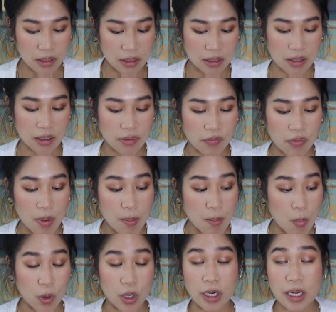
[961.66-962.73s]
give
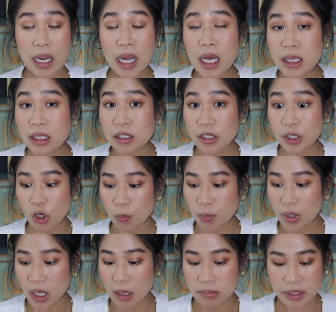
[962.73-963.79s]
more color. It'll
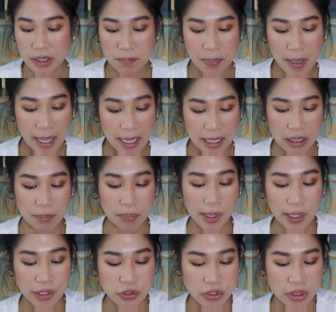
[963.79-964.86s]
probably pack a
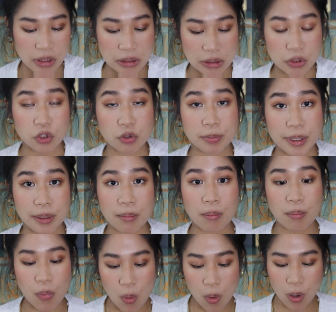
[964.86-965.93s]
punch a little bit
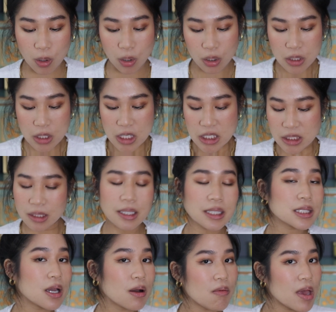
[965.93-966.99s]
more. So let's
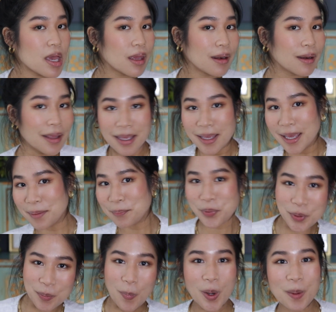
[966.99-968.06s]
go in and
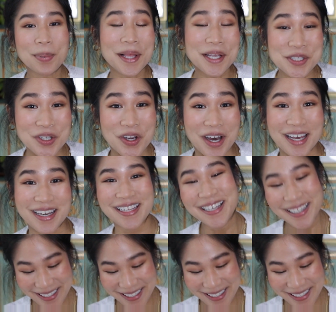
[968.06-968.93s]
put more blush on.